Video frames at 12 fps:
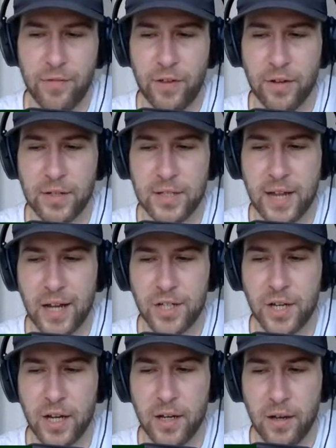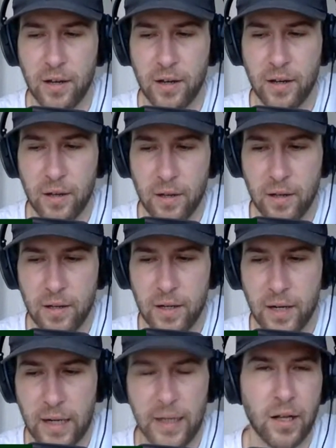he filled the stat sheet.
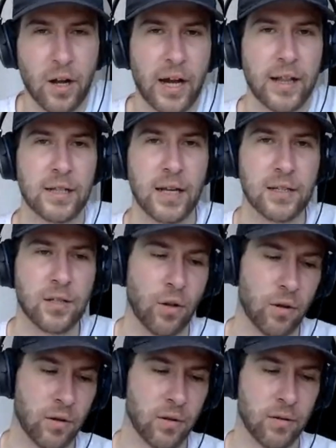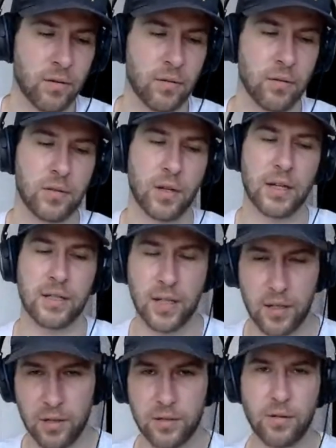Another guy that does look to
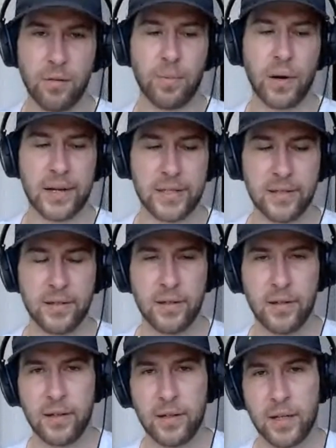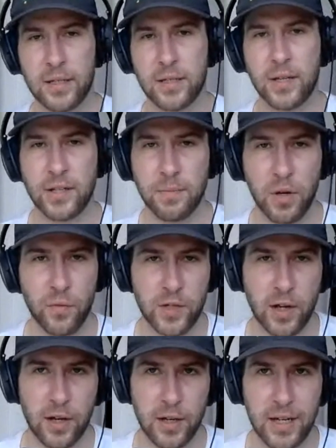continue to impress as the season moves
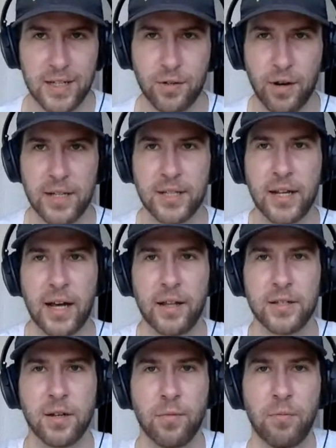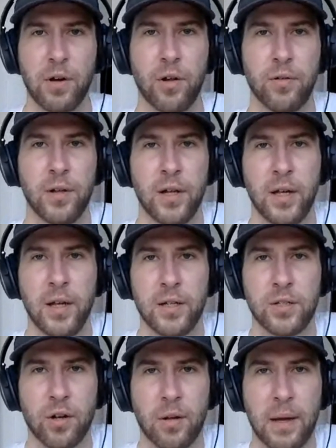on is Grayson Allen. So we will
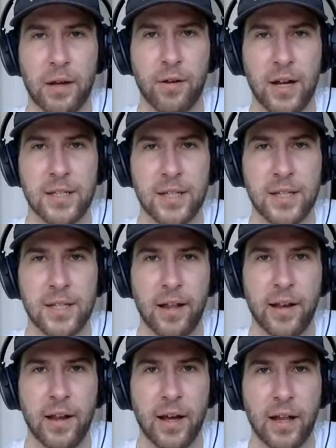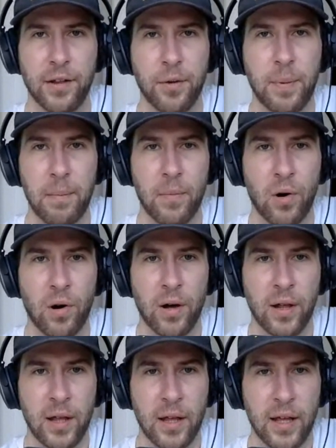talk about Grayson Allen a little bit more
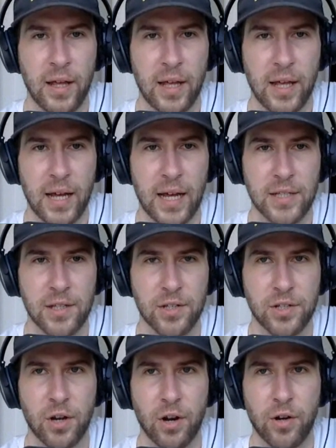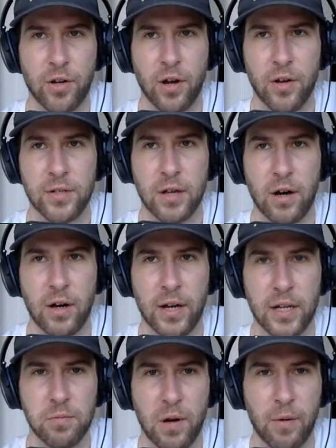as this show goes on
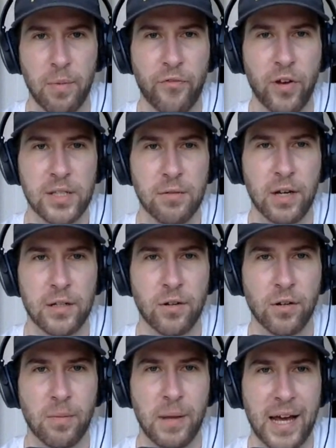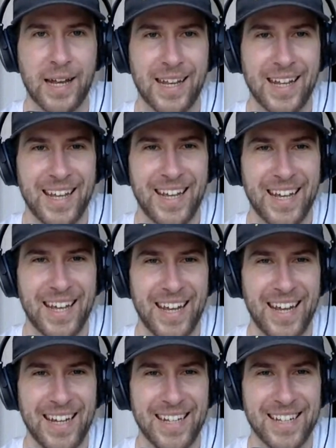as well. But first, I want to talk about
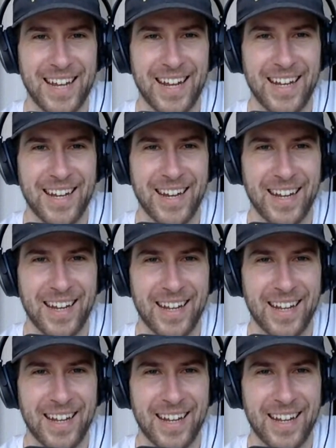Indeed.